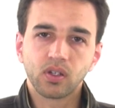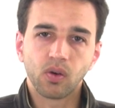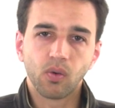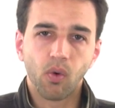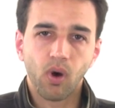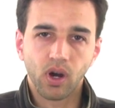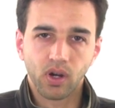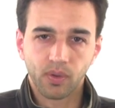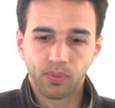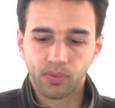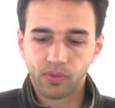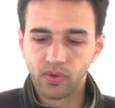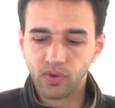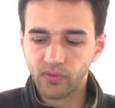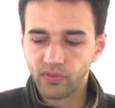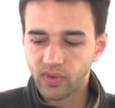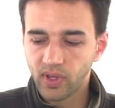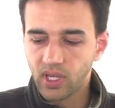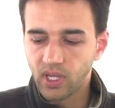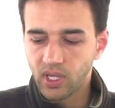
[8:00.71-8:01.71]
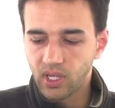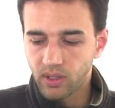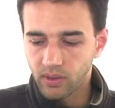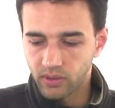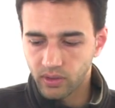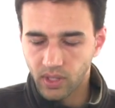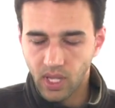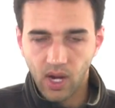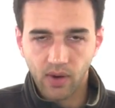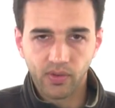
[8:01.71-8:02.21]
are waterproof,
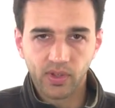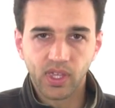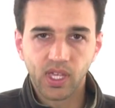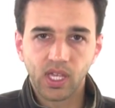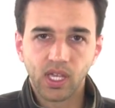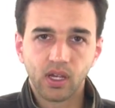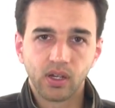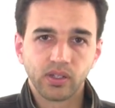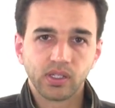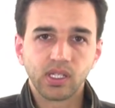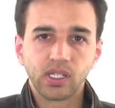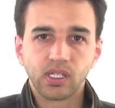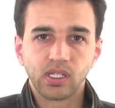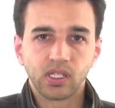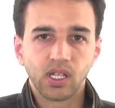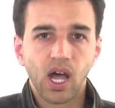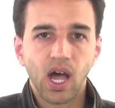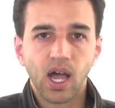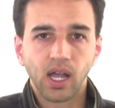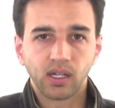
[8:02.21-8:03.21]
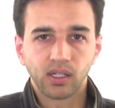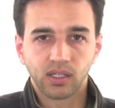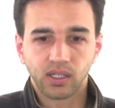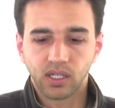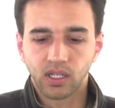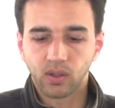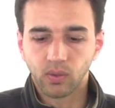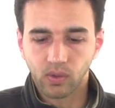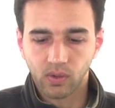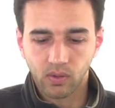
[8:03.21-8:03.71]
everything else is not,
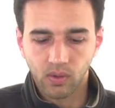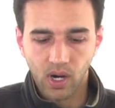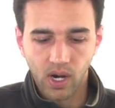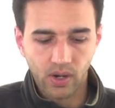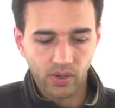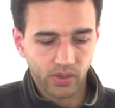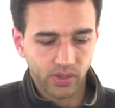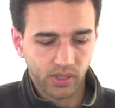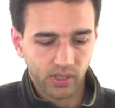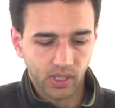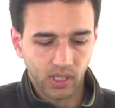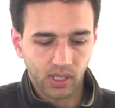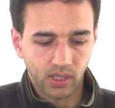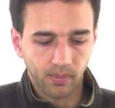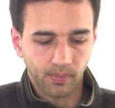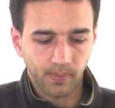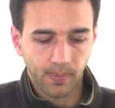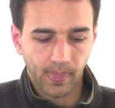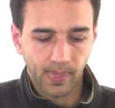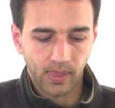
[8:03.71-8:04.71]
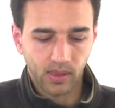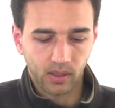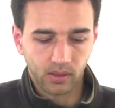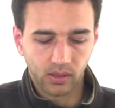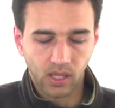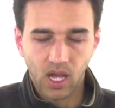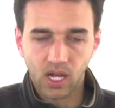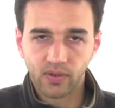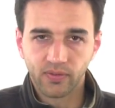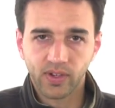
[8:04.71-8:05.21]
and it requires a
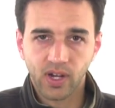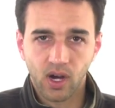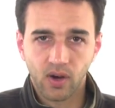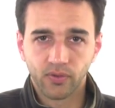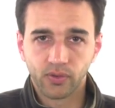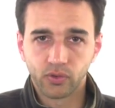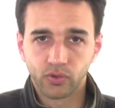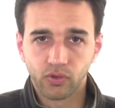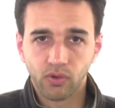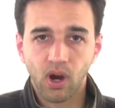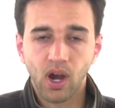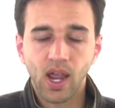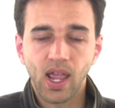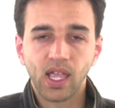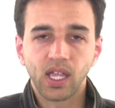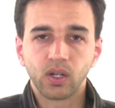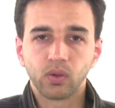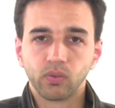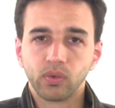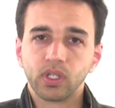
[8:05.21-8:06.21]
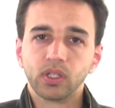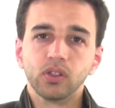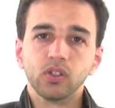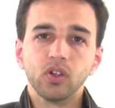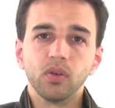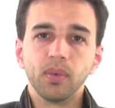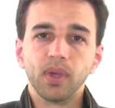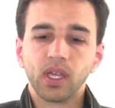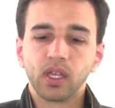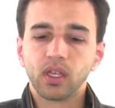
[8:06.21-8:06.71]
lot of careful drying and
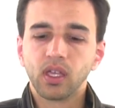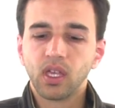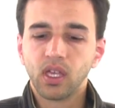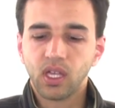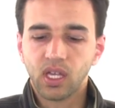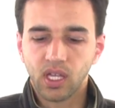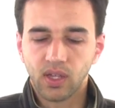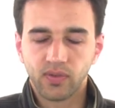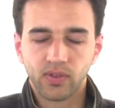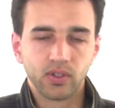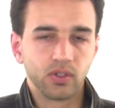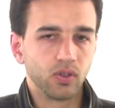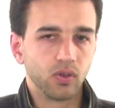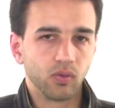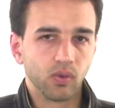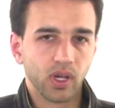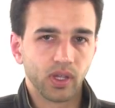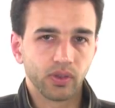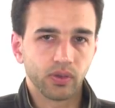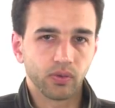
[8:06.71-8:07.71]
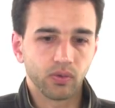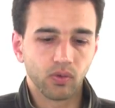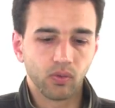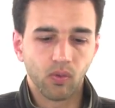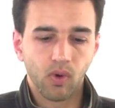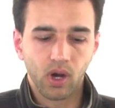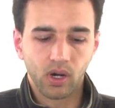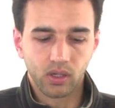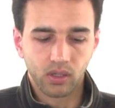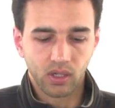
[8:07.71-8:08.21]
re-lubing if you do run through
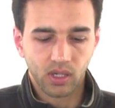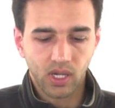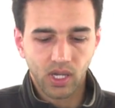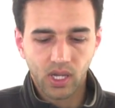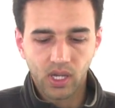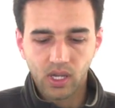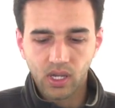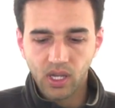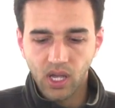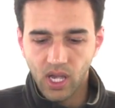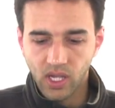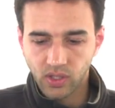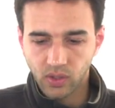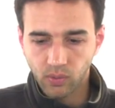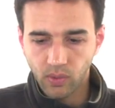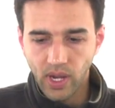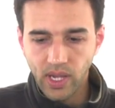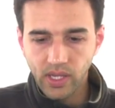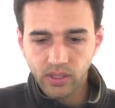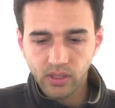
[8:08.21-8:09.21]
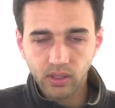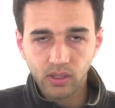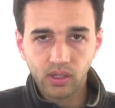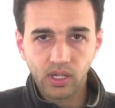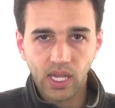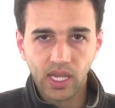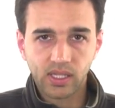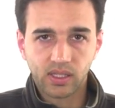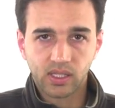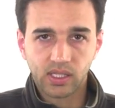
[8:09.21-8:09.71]
water. As a racer,
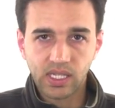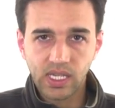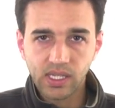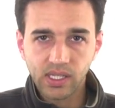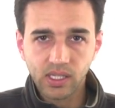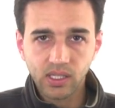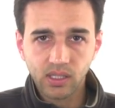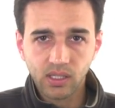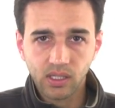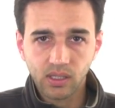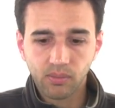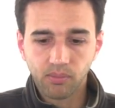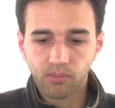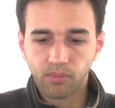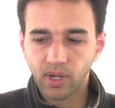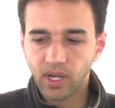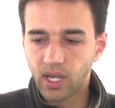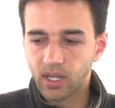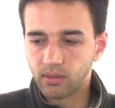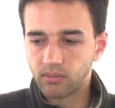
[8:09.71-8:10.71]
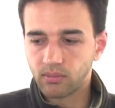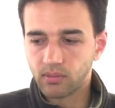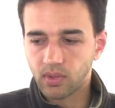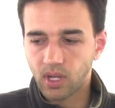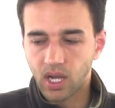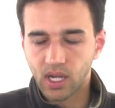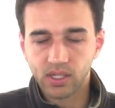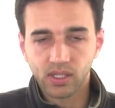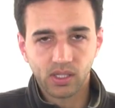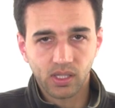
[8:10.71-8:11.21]
it's decent, but
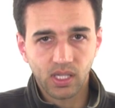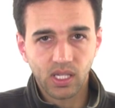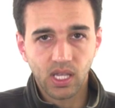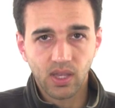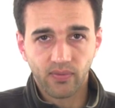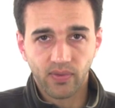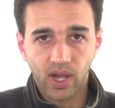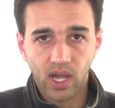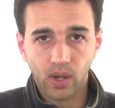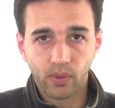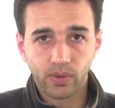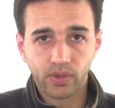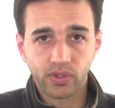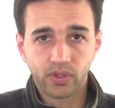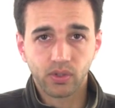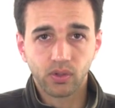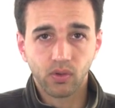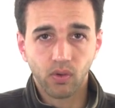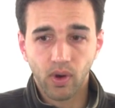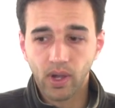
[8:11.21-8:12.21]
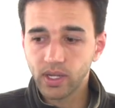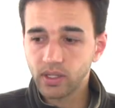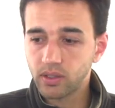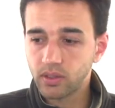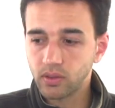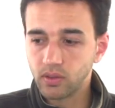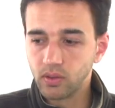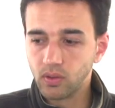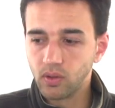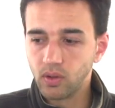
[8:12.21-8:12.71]
honestly, if I was going
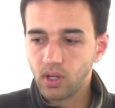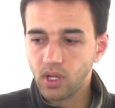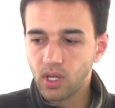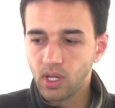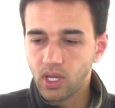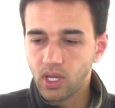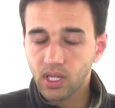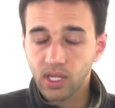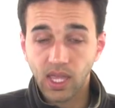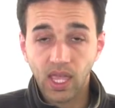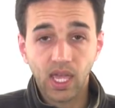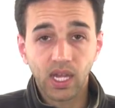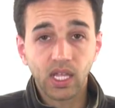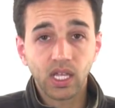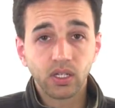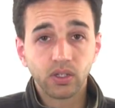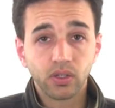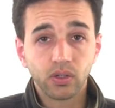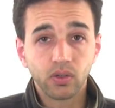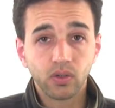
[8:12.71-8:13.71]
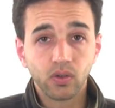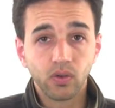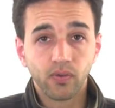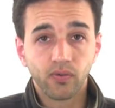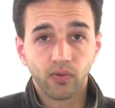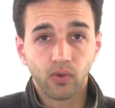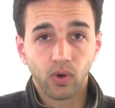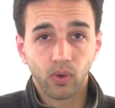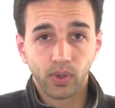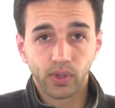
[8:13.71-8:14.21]
to get into
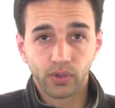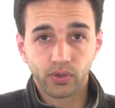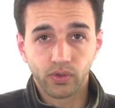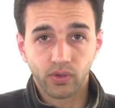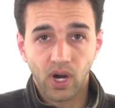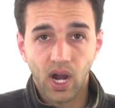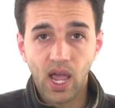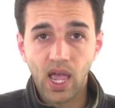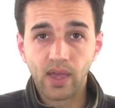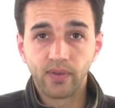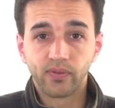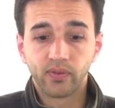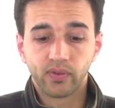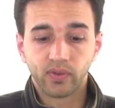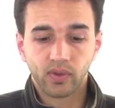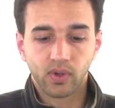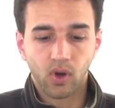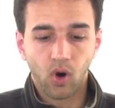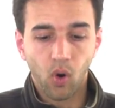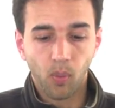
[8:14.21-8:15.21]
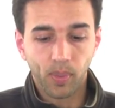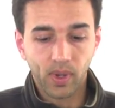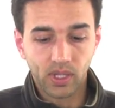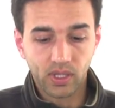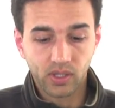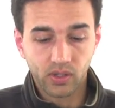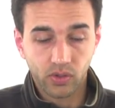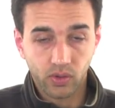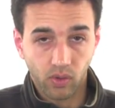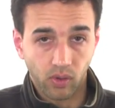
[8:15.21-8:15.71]
4-wheel drive
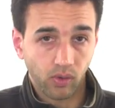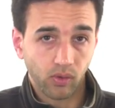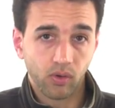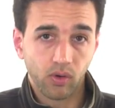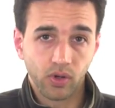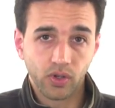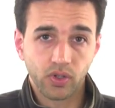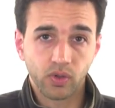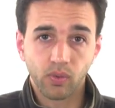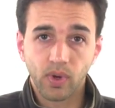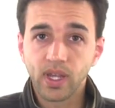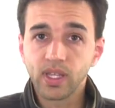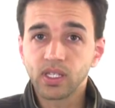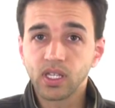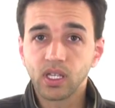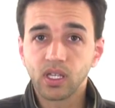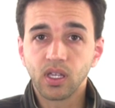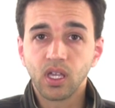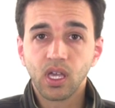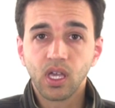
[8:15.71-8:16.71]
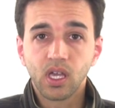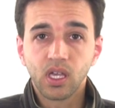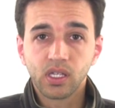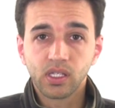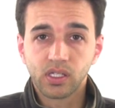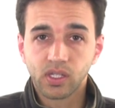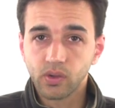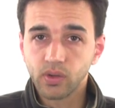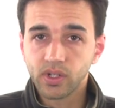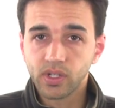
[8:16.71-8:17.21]
open short course racing
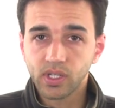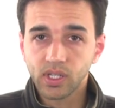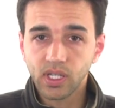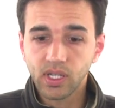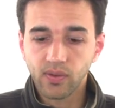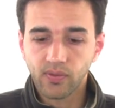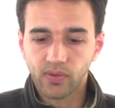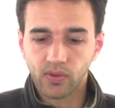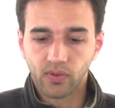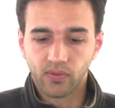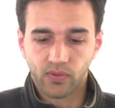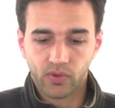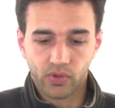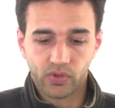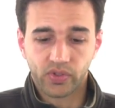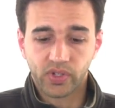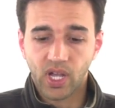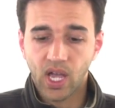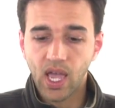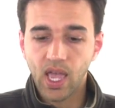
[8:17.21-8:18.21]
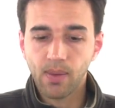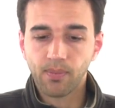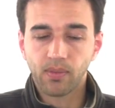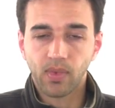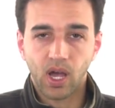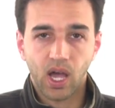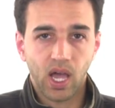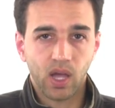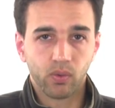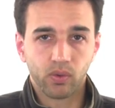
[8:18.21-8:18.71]
seriously for the first time,
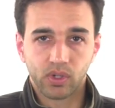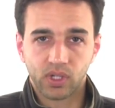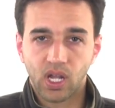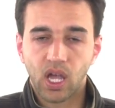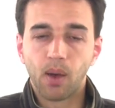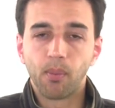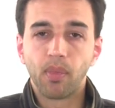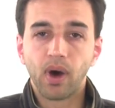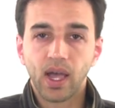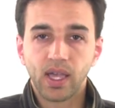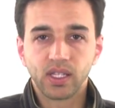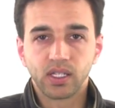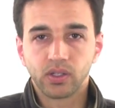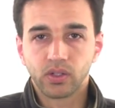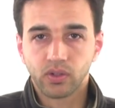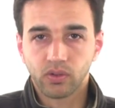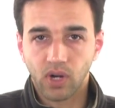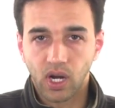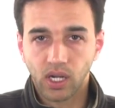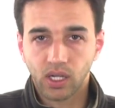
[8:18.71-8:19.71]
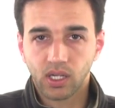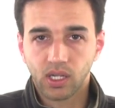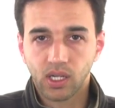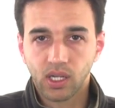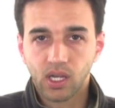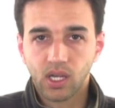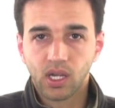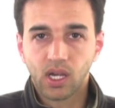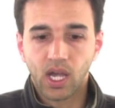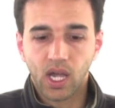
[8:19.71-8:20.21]
I would not buy this truck.
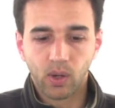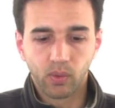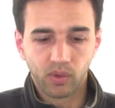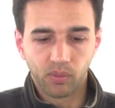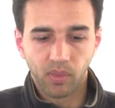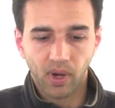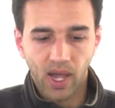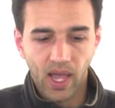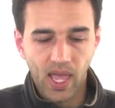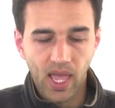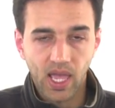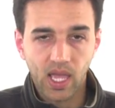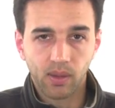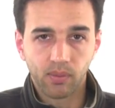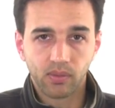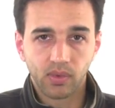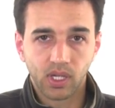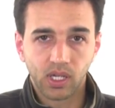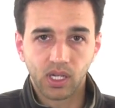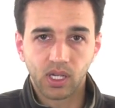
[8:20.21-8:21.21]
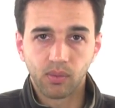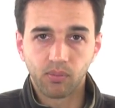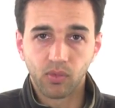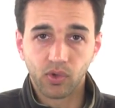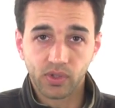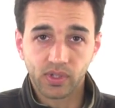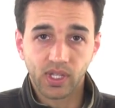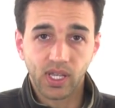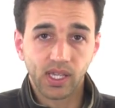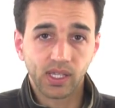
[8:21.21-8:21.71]
I would buy
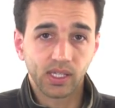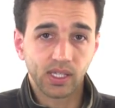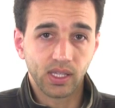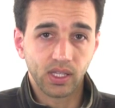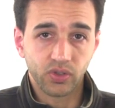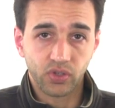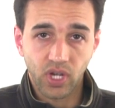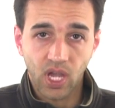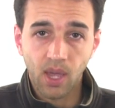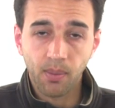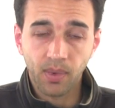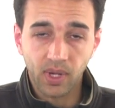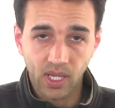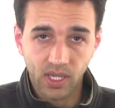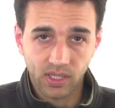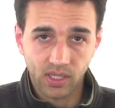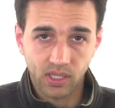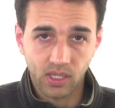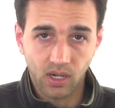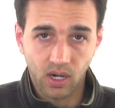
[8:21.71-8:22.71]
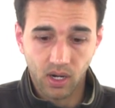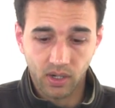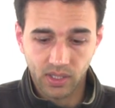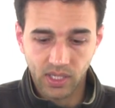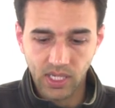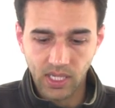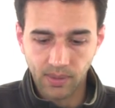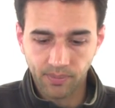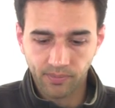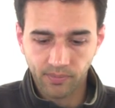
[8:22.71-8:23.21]
most likely the Jammin
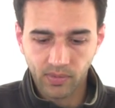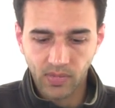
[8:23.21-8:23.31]
SCRT.